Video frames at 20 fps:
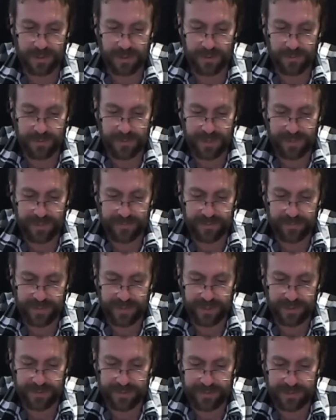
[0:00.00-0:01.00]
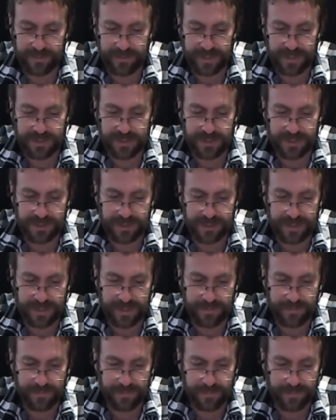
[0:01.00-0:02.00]
We have to build the Switch is
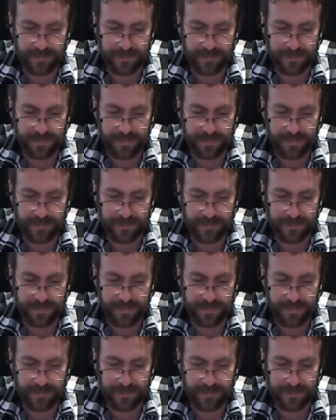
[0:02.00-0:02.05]
um.